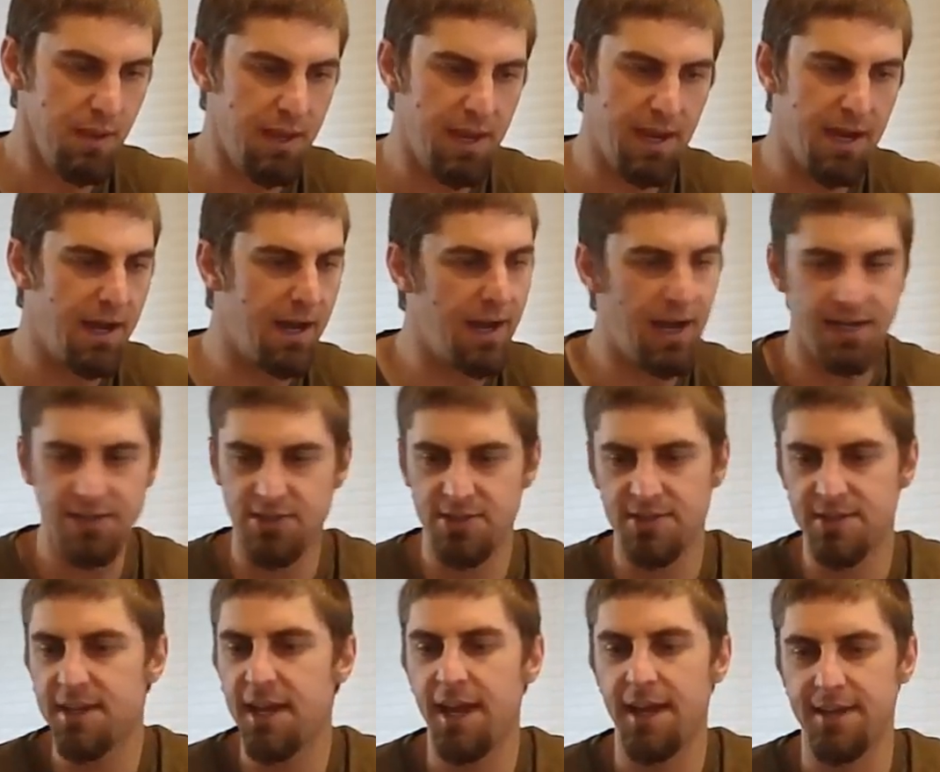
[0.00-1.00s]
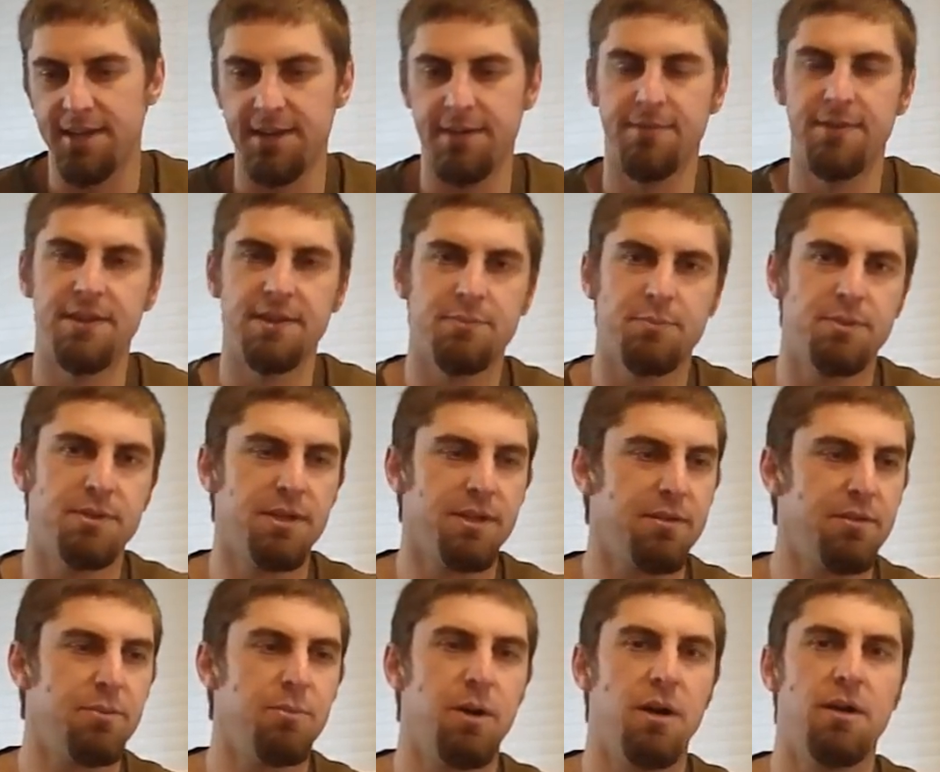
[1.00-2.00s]
Yeah, I just can't give this
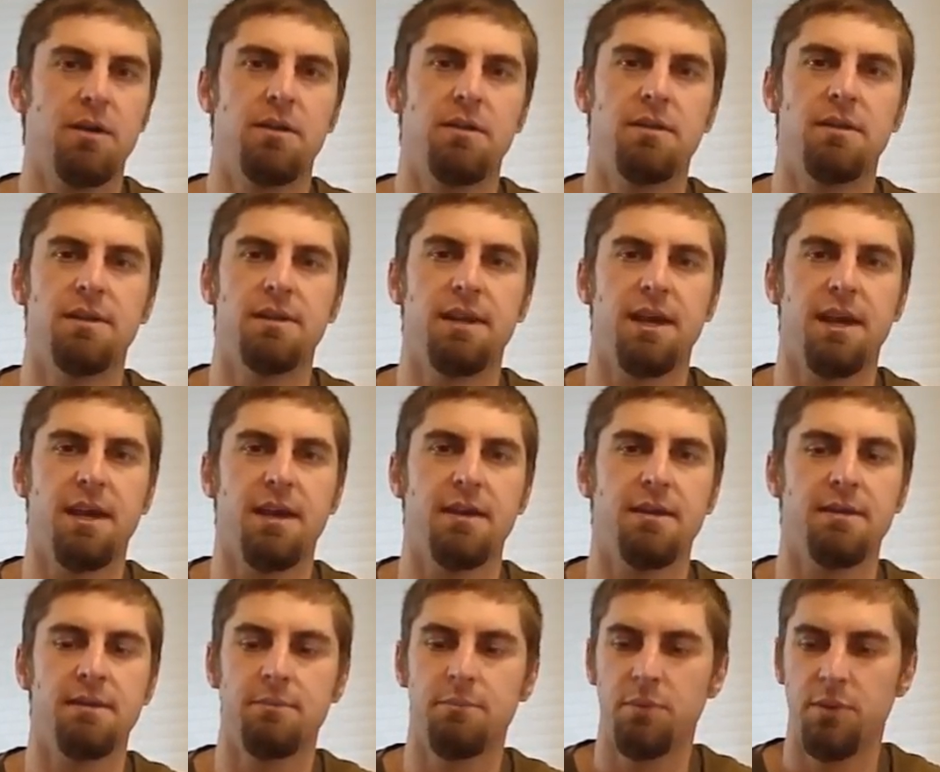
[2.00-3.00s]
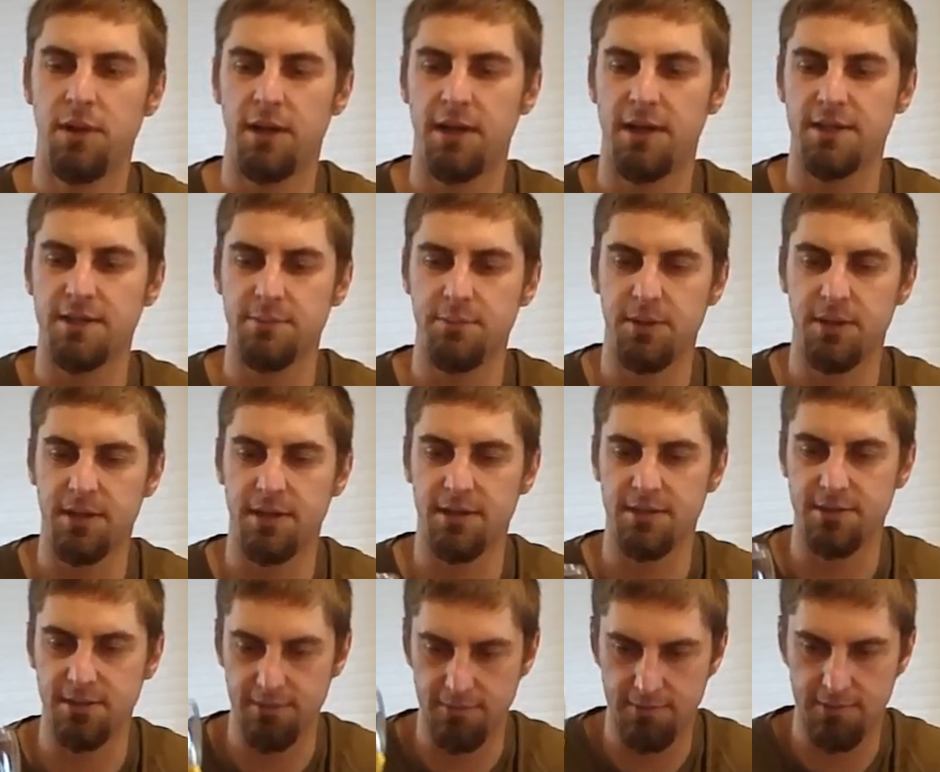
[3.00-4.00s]
particular bottle an A plus
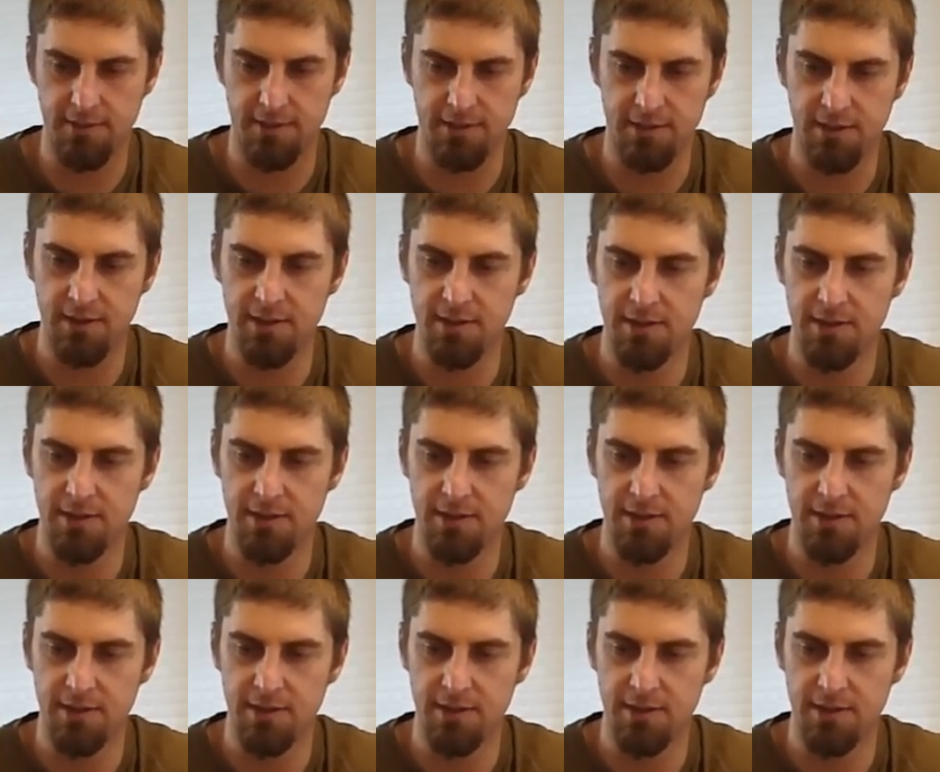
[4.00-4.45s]
because of the